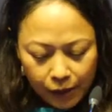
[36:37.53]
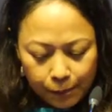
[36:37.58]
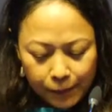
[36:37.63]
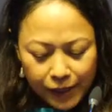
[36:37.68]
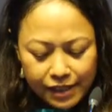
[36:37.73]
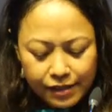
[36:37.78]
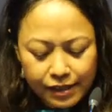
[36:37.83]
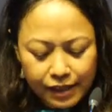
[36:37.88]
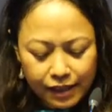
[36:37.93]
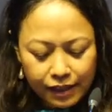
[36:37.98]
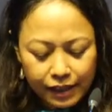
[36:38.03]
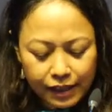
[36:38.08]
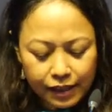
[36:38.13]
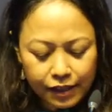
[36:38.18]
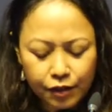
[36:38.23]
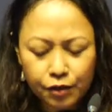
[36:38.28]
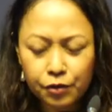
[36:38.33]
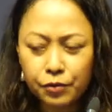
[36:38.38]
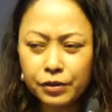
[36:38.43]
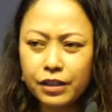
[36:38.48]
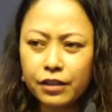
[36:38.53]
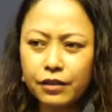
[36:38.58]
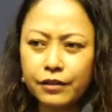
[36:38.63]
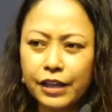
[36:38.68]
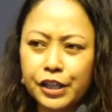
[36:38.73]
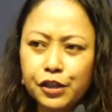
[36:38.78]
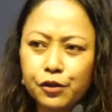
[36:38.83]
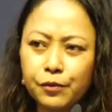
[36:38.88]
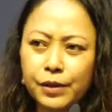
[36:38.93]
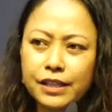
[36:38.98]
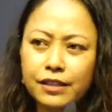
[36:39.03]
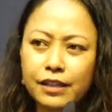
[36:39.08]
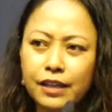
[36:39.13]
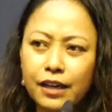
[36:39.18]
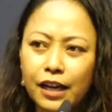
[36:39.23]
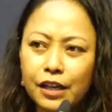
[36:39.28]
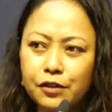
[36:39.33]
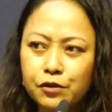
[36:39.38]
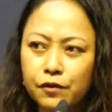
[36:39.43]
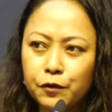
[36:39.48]
basically, you know, the graduating
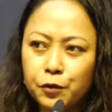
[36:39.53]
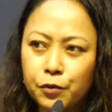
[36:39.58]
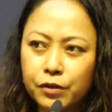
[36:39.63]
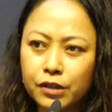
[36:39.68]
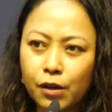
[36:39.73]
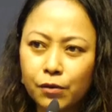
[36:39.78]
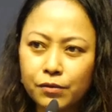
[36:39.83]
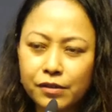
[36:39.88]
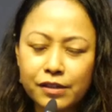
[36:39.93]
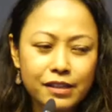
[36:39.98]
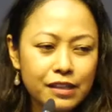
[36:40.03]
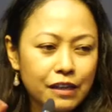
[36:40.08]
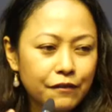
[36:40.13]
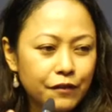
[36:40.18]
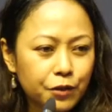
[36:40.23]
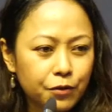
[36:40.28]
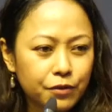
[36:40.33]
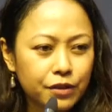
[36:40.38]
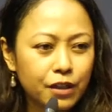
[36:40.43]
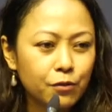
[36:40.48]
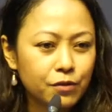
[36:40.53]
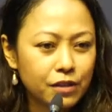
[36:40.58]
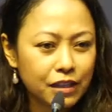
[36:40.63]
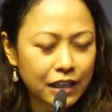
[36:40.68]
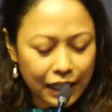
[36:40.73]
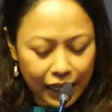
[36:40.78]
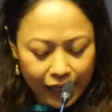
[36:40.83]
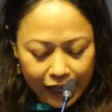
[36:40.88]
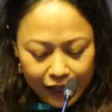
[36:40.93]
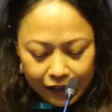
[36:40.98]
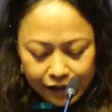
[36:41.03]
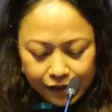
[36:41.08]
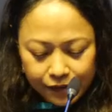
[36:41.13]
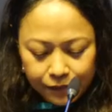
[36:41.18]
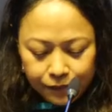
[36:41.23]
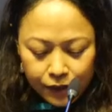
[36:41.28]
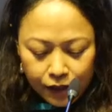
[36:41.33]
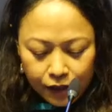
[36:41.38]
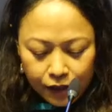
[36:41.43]
class of 2007-2008,